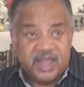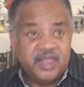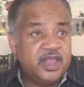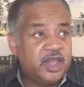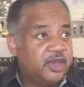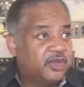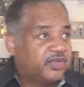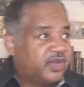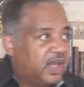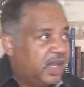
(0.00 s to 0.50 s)

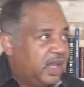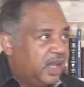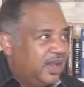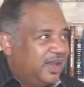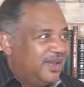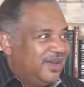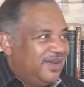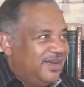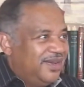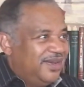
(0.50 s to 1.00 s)
And then you say,
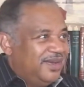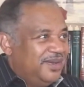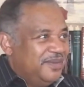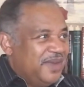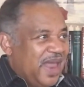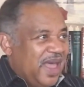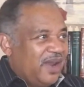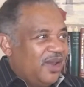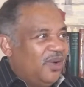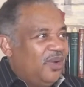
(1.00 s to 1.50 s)

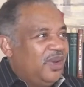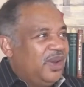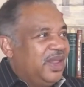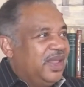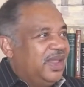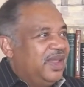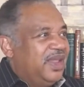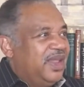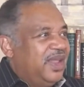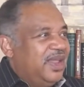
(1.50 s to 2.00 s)
not
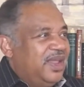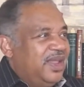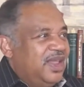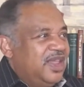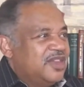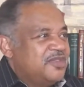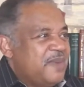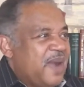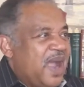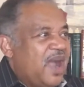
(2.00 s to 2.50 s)
only
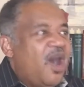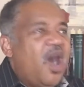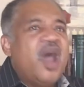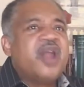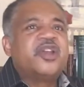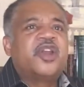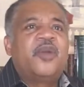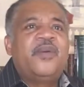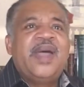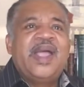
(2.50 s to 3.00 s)
is my
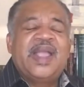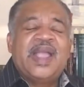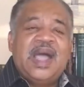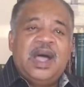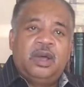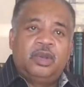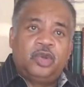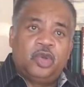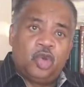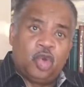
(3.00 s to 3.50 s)
heart crying
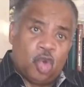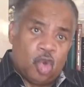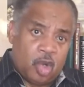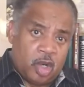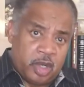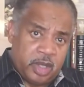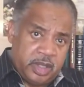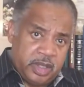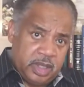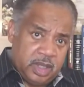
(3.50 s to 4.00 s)
out,
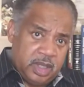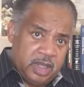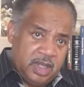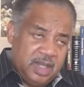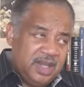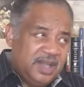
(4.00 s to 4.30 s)
Lord,